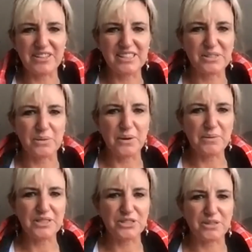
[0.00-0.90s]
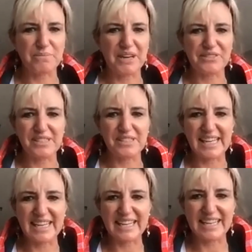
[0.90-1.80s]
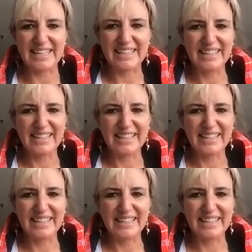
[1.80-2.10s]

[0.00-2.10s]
So what would your Mother's Day